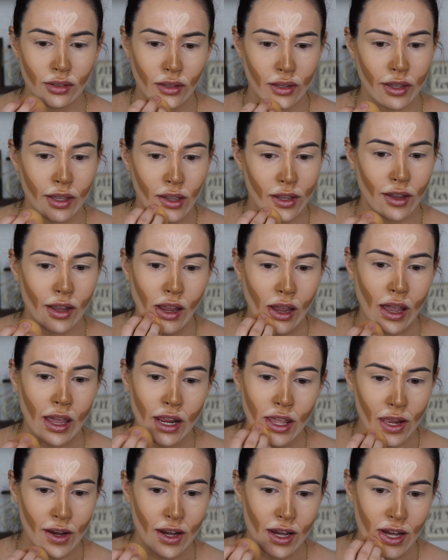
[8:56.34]
like, I
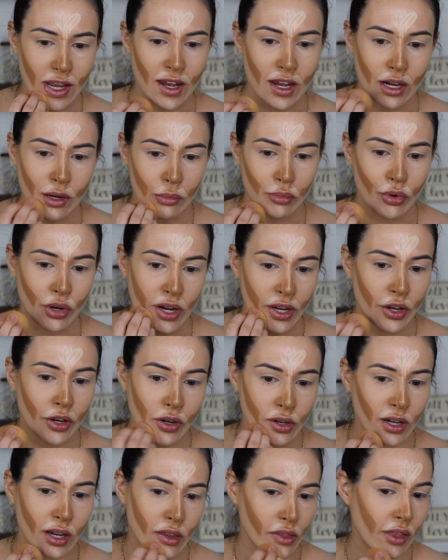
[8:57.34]
didn't need a break
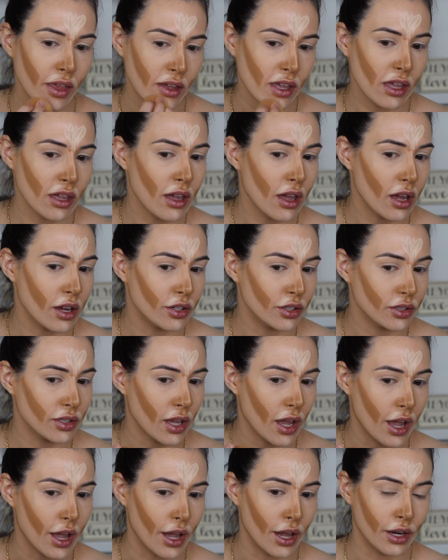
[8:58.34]
or anything, I just
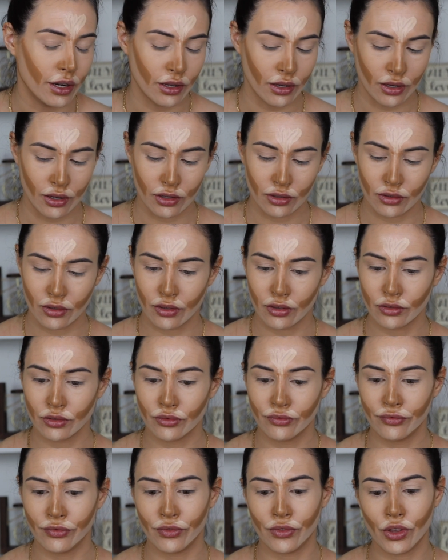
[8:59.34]
had a
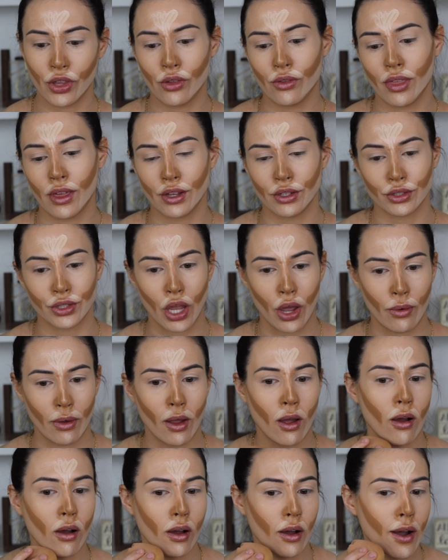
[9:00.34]
few things
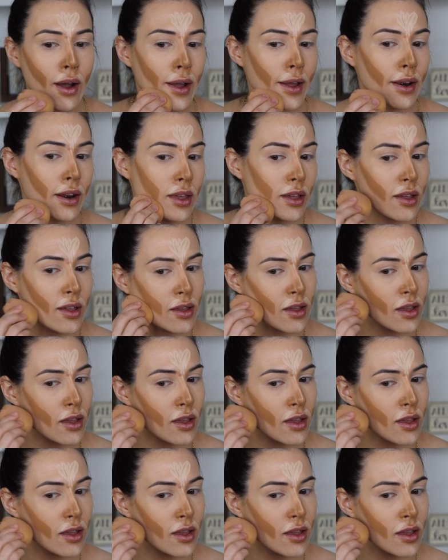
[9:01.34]
going on.